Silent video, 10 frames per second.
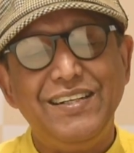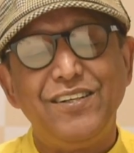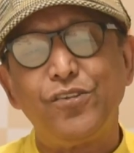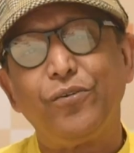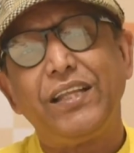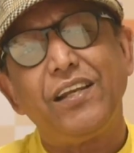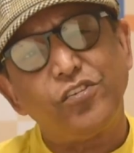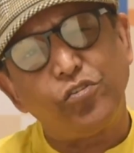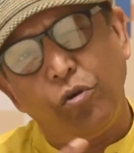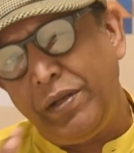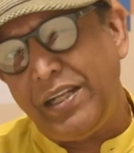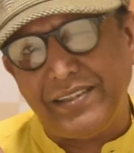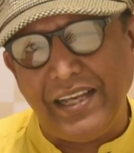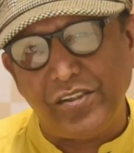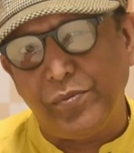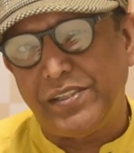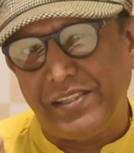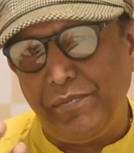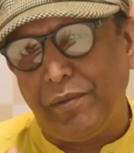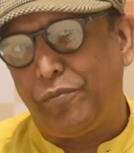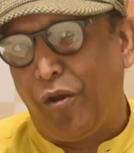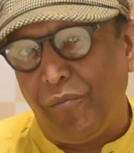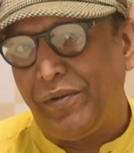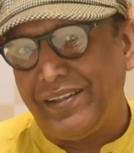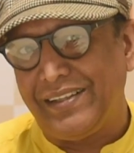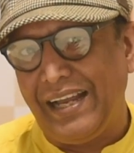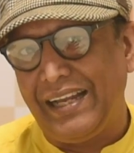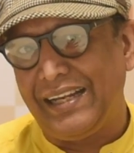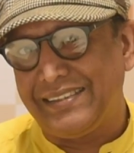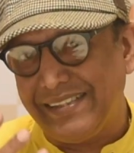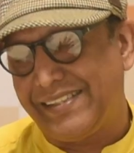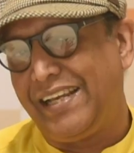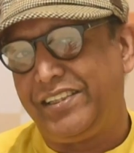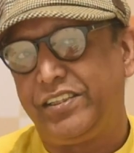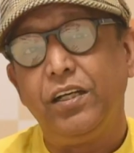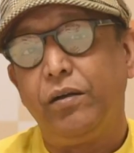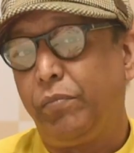So there are so many things which seem abnormal at this age,